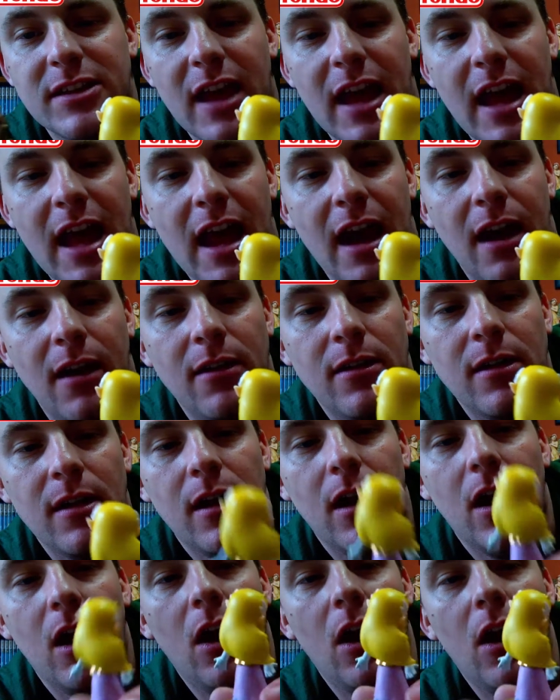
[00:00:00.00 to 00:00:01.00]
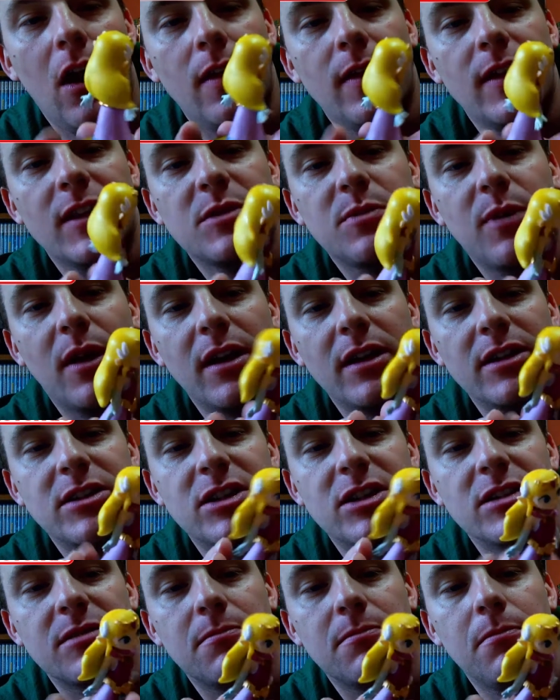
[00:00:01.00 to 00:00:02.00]
to the hair. And this one
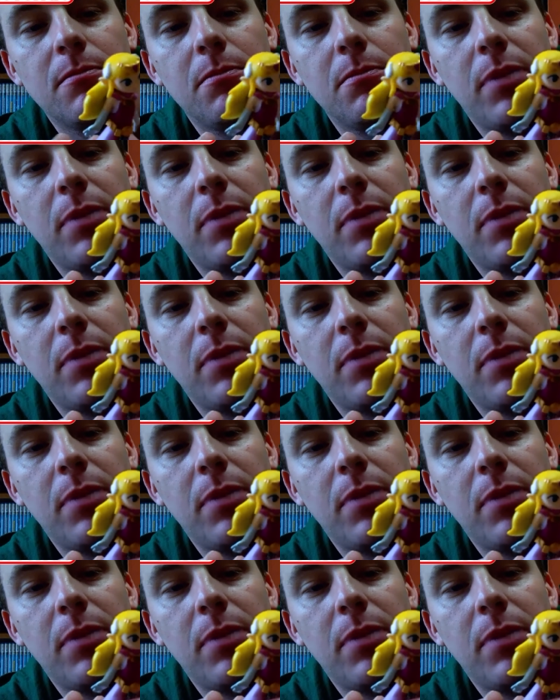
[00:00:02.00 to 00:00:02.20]
is just